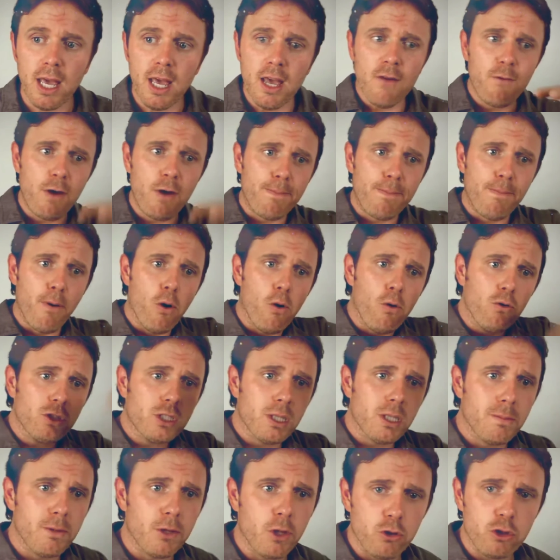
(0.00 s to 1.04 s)
If we
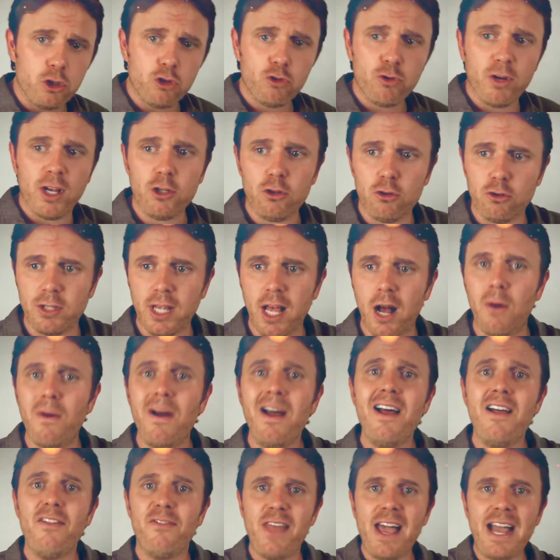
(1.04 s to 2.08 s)
pull some of those stressors
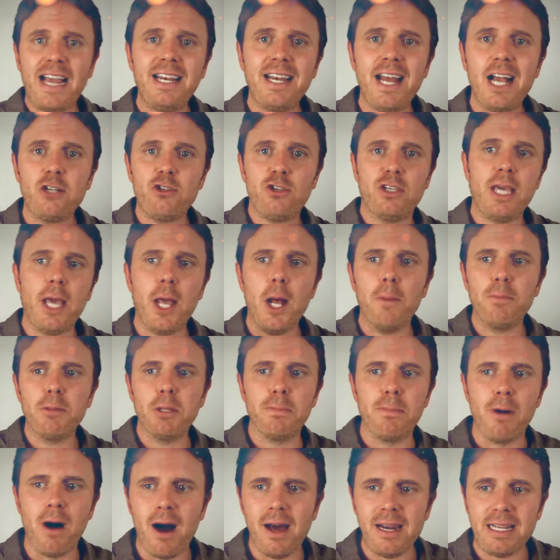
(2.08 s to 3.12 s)
out, that can actually help
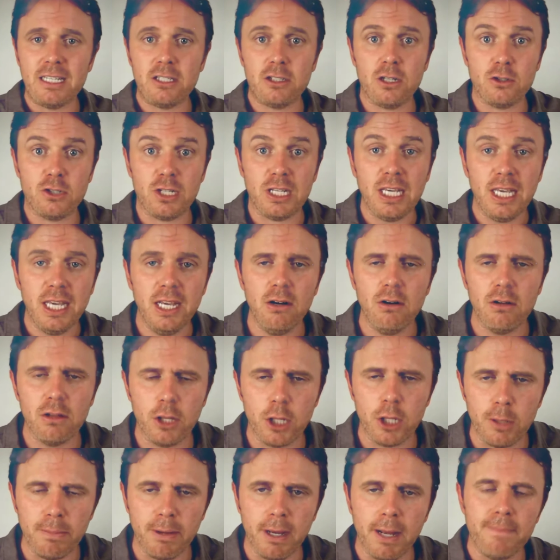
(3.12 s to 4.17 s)
the body start to heal a
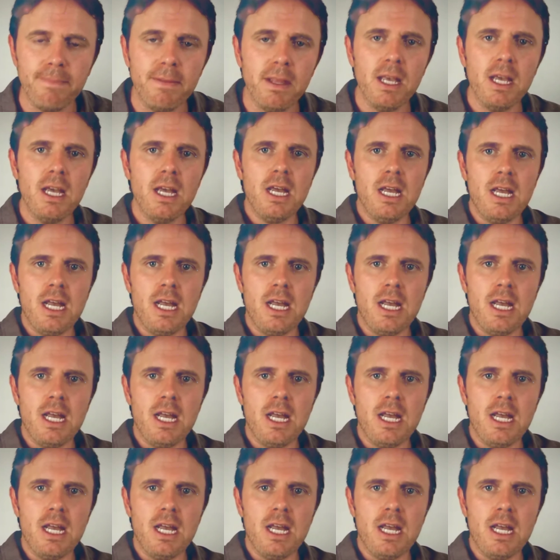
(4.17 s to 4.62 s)
little bit.